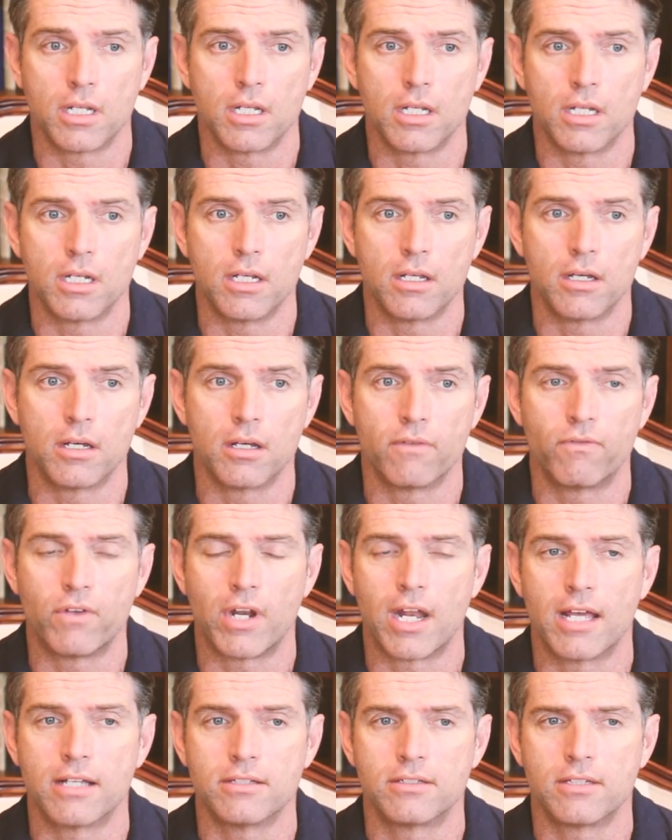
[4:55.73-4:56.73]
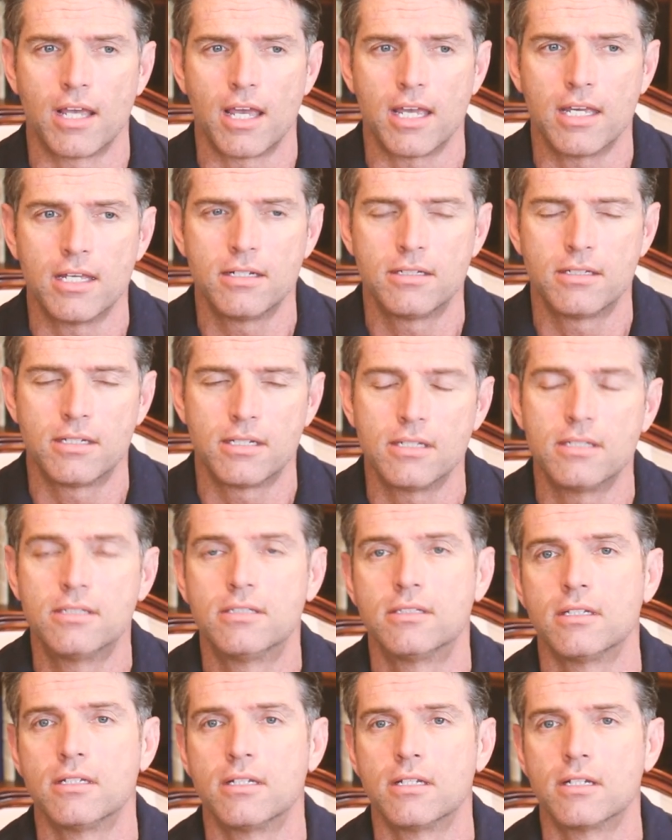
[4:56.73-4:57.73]
And uh, if it has A T
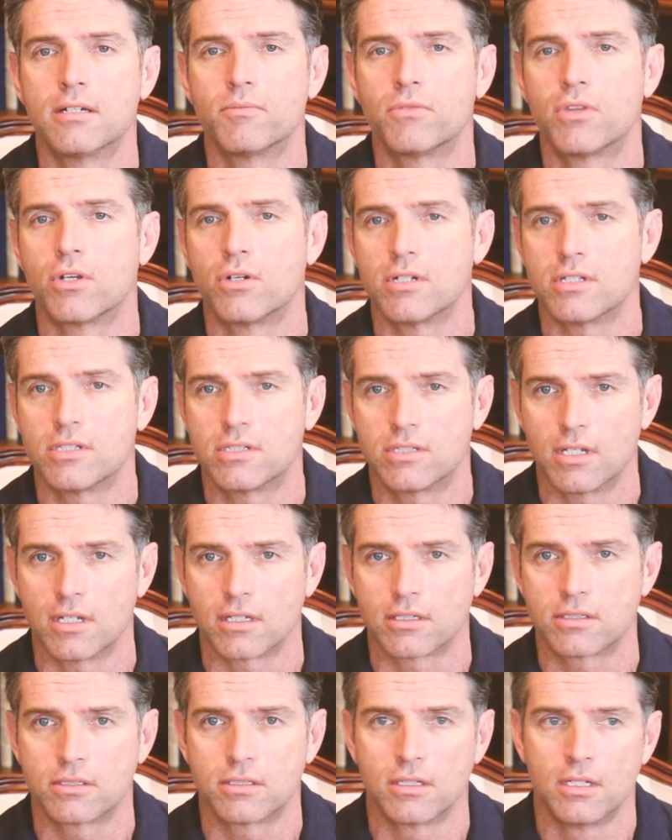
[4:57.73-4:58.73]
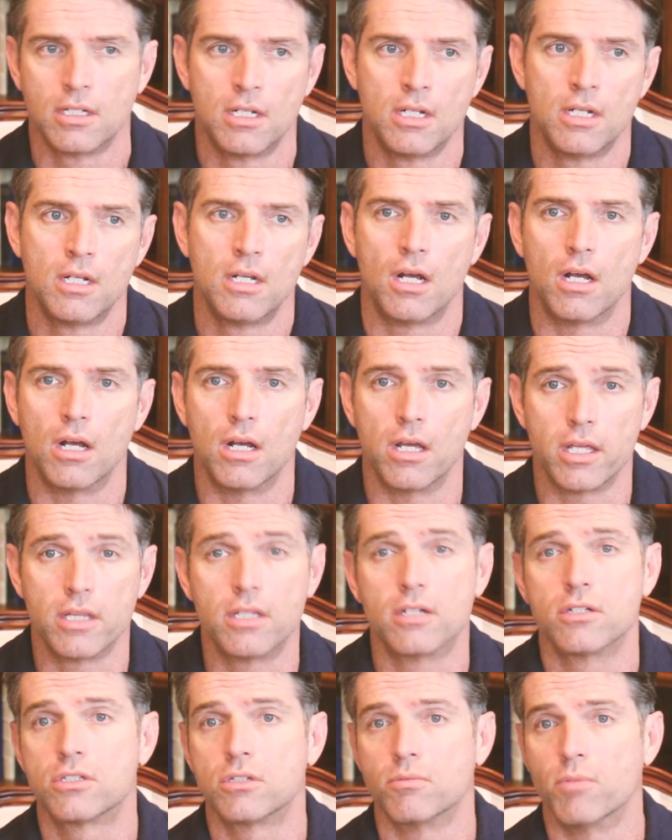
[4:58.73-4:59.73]
C M thirty-six, Uh, and
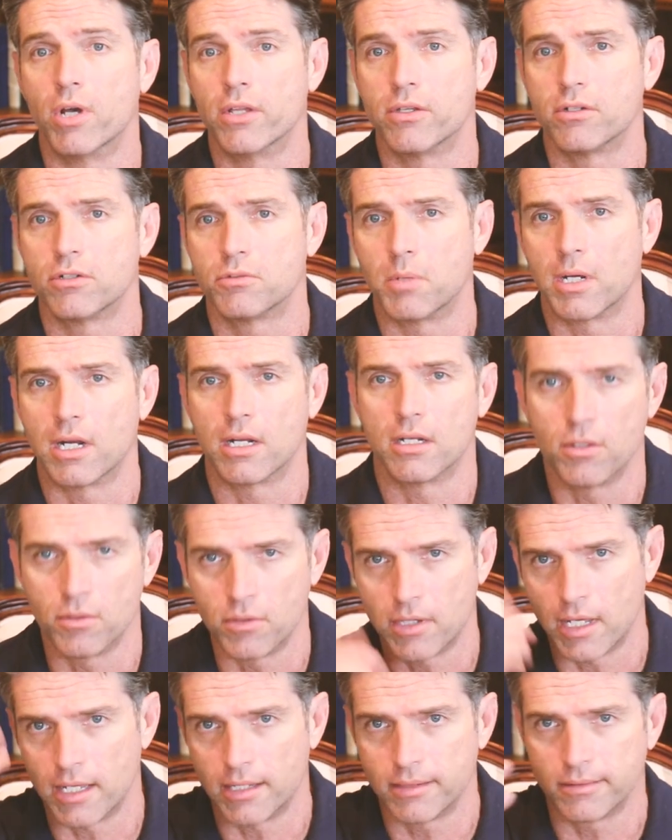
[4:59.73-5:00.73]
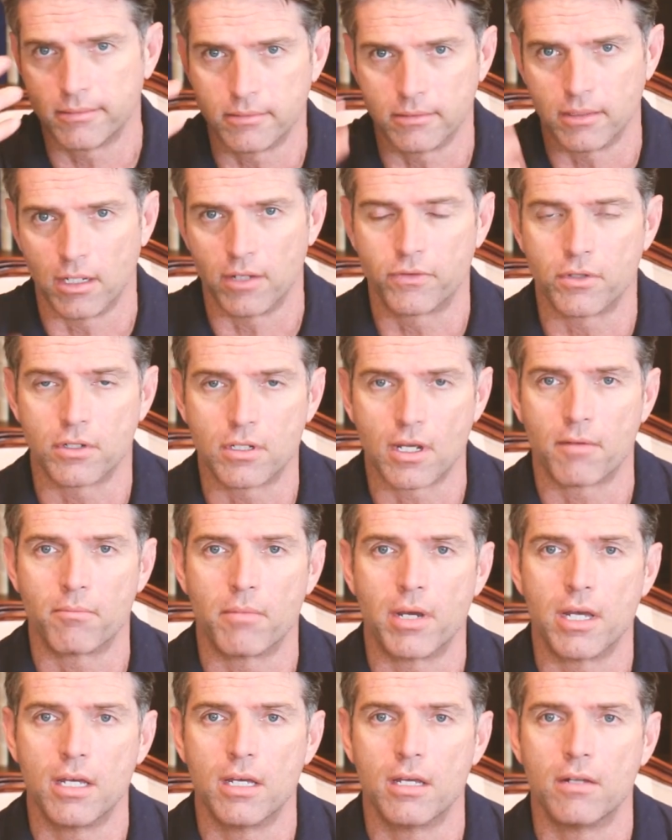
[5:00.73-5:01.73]
there's some others, but I know that off the top of
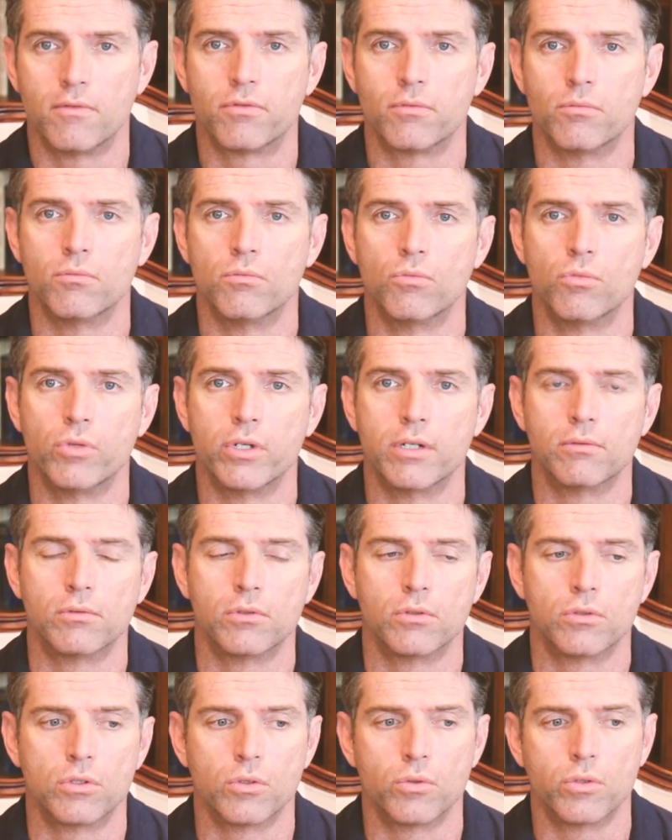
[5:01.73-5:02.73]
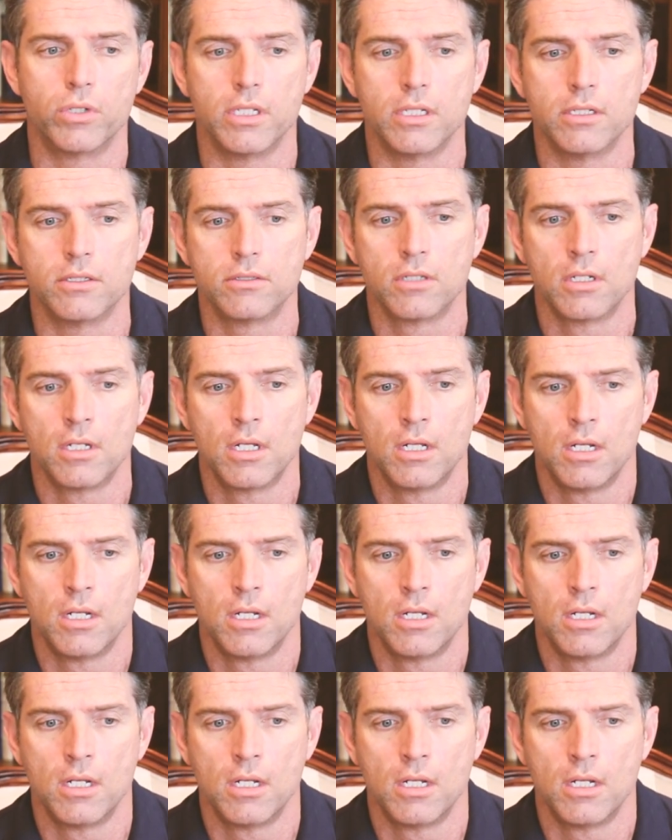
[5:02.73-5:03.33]
my head from when we were doing this.